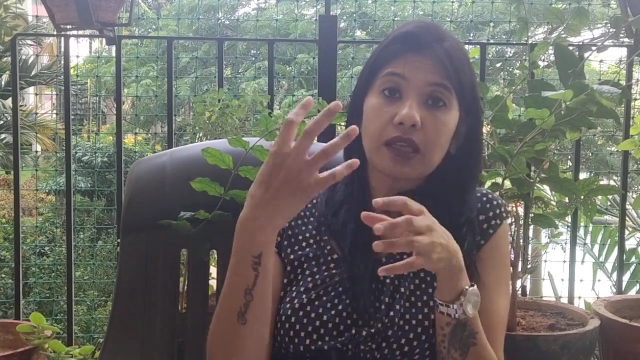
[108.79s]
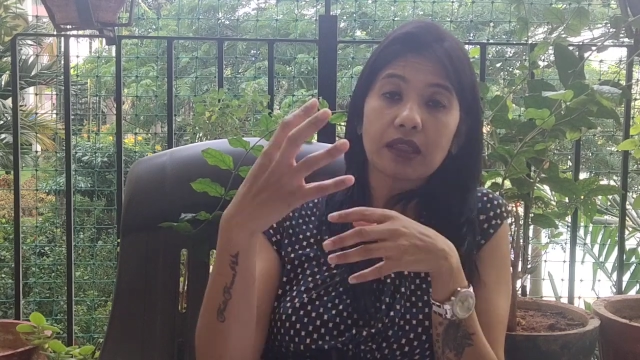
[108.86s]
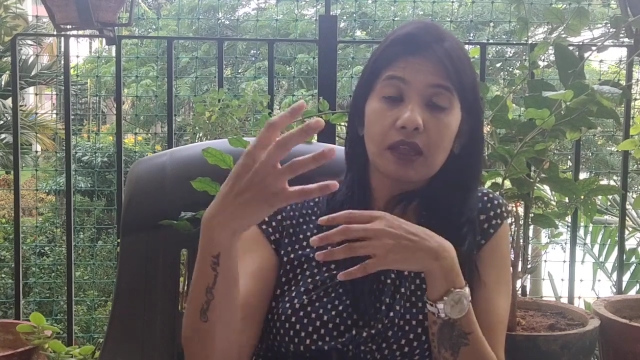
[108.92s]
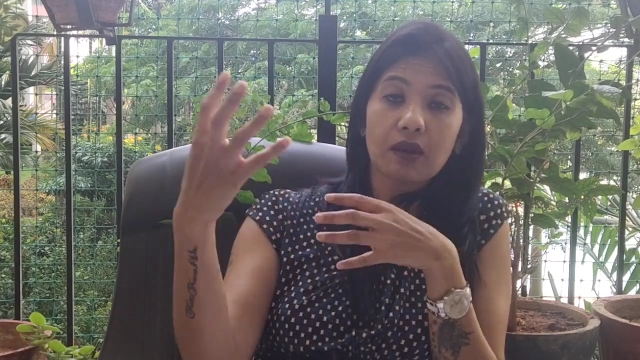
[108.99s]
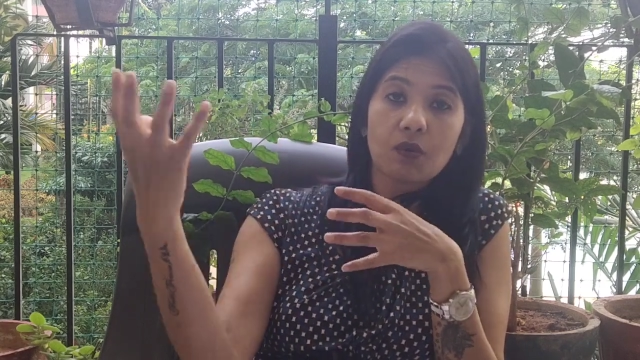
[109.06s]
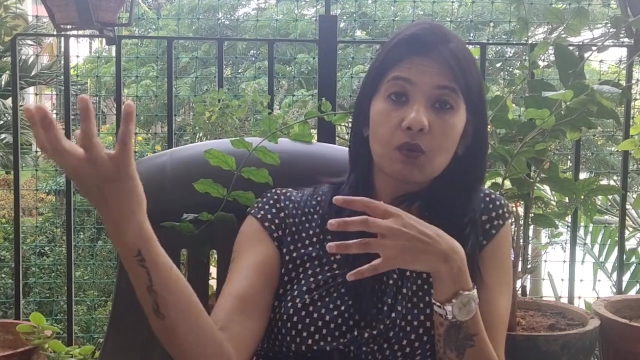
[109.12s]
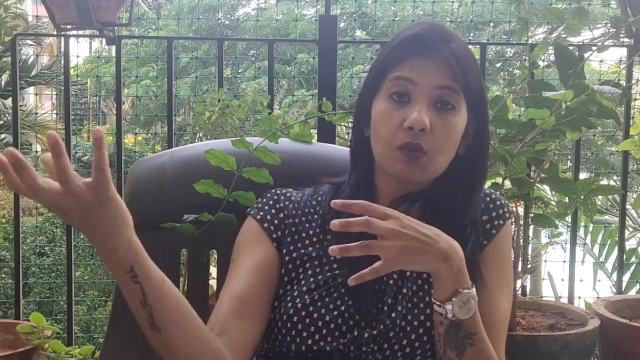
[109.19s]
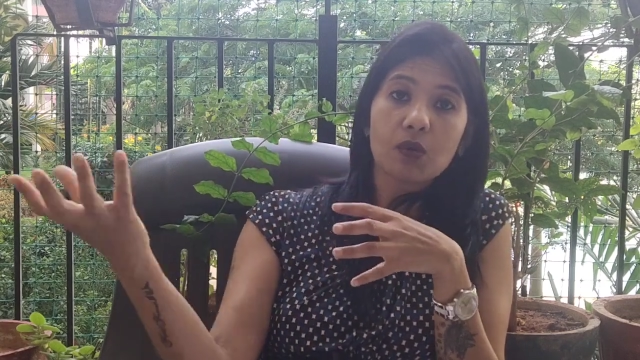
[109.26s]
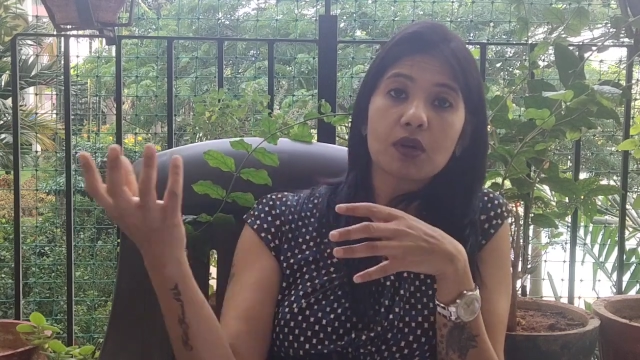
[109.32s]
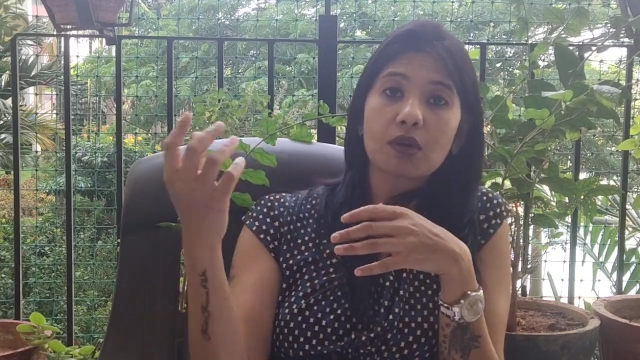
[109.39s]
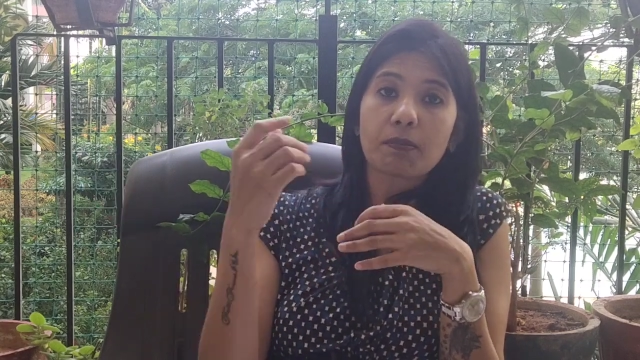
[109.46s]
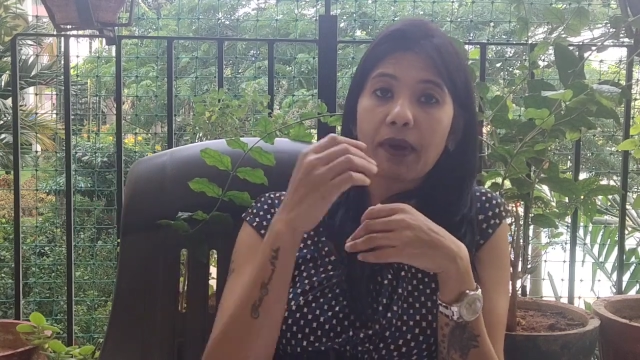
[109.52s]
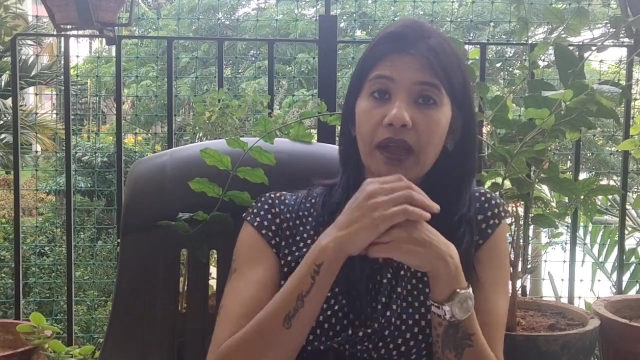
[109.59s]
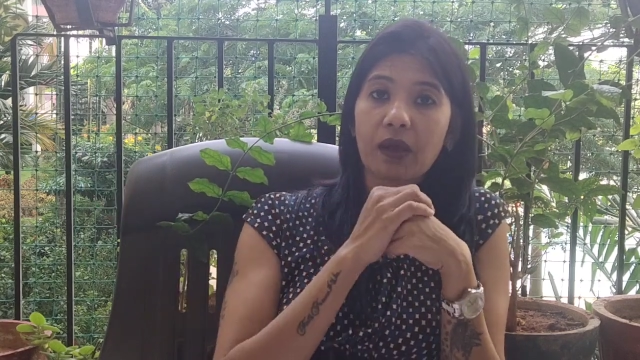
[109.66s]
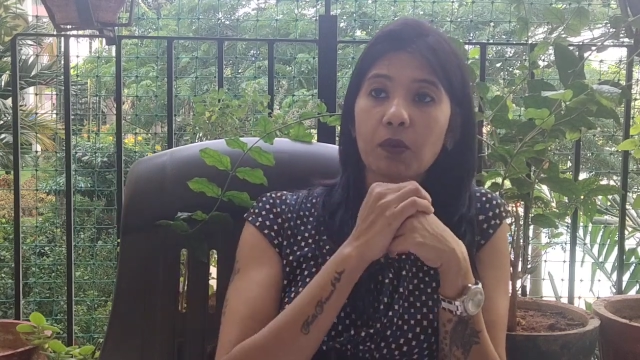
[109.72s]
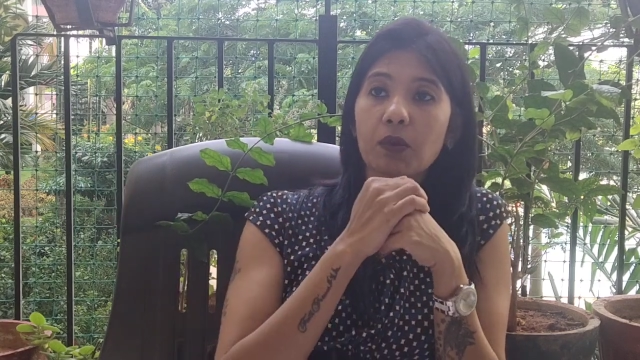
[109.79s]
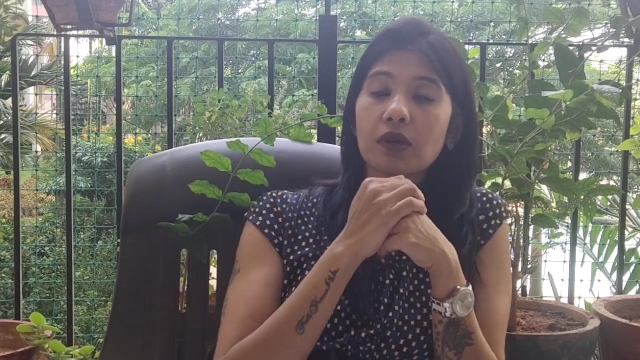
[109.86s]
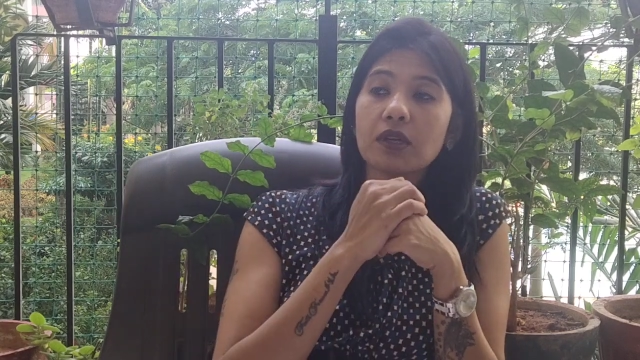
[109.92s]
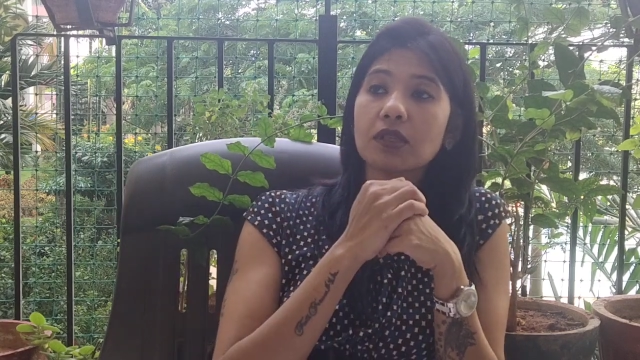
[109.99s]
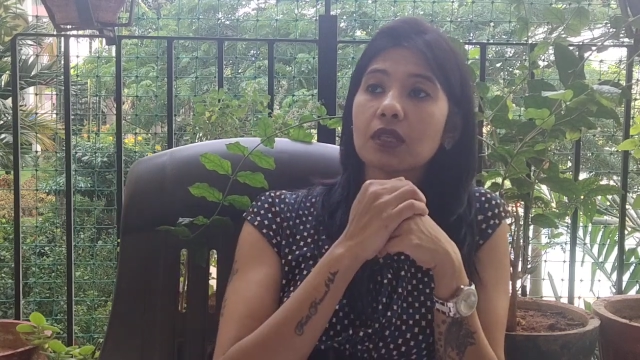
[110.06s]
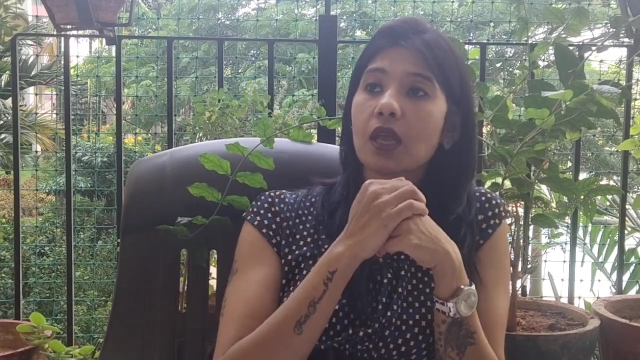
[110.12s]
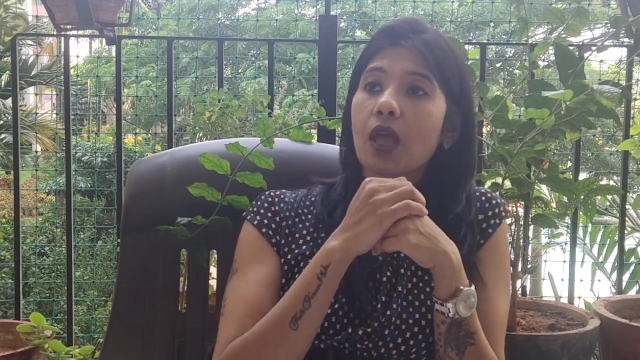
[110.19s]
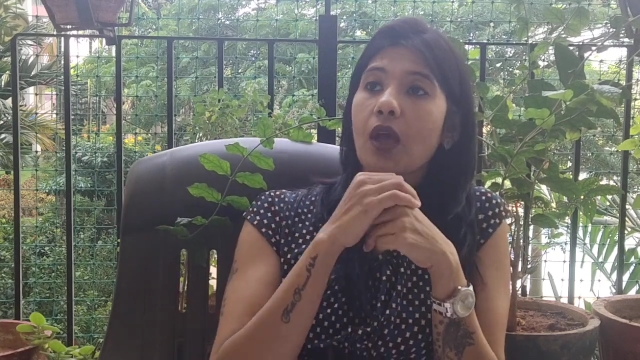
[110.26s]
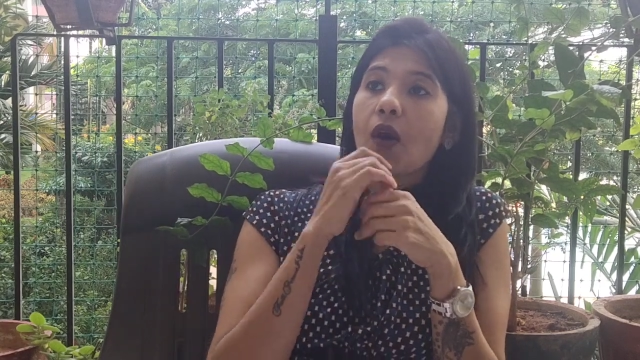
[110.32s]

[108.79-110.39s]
and then work backwards,